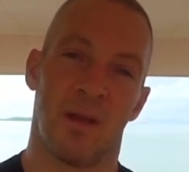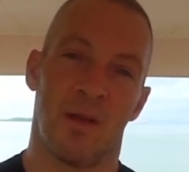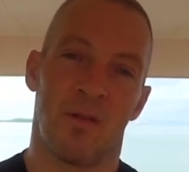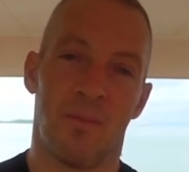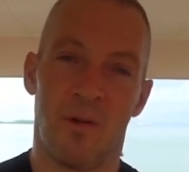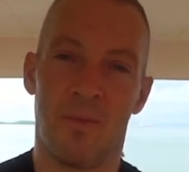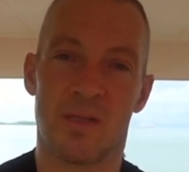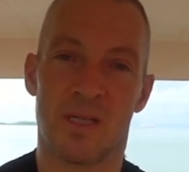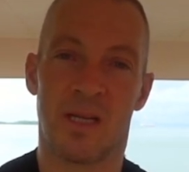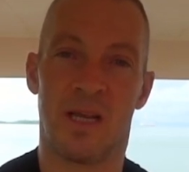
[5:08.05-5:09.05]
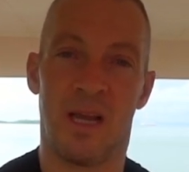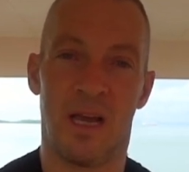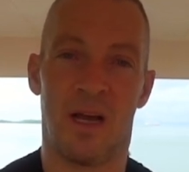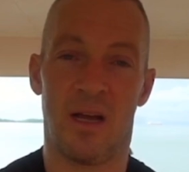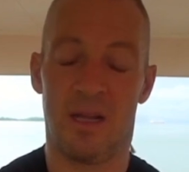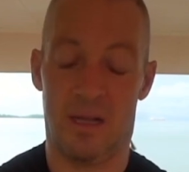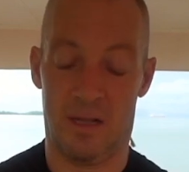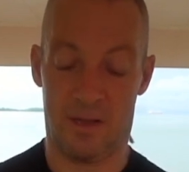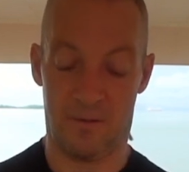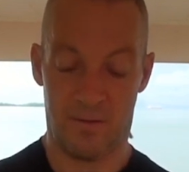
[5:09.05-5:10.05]
The movements here.
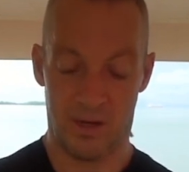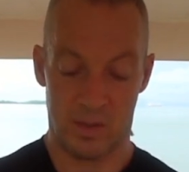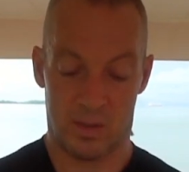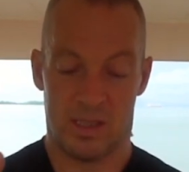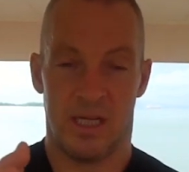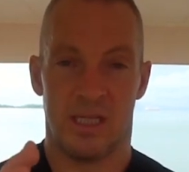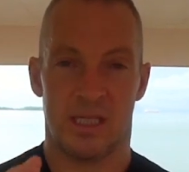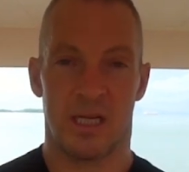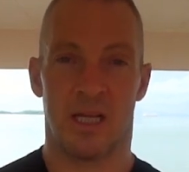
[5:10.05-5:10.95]
The first one is this,